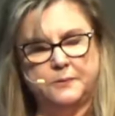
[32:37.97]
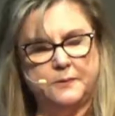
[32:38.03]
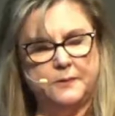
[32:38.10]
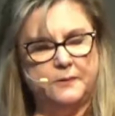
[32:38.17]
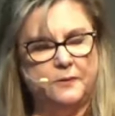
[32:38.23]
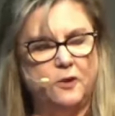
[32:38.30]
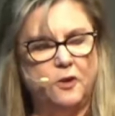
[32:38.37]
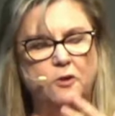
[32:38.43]

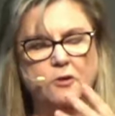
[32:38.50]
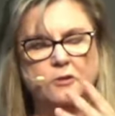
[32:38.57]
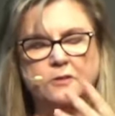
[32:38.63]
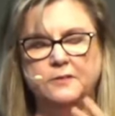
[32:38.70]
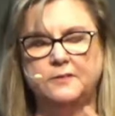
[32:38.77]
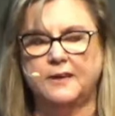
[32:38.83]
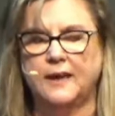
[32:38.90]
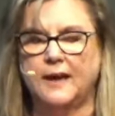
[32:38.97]
and
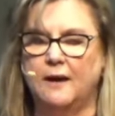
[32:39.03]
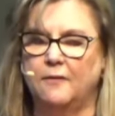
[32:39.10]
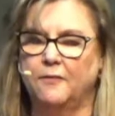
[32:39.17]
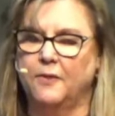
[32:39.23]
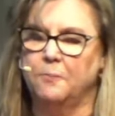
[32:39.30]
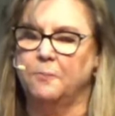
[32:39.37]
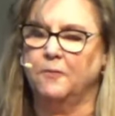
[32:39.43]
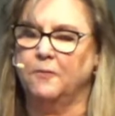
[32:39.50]
notice how
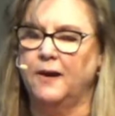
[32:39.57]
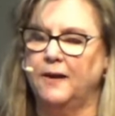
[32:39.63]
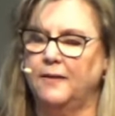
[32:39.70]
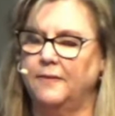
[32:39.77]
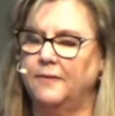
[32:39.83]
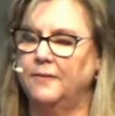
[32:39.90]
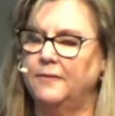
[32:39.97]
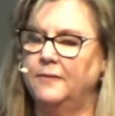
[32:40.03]
the
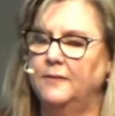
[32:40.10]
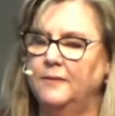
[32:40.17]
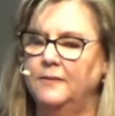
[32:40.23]
breath,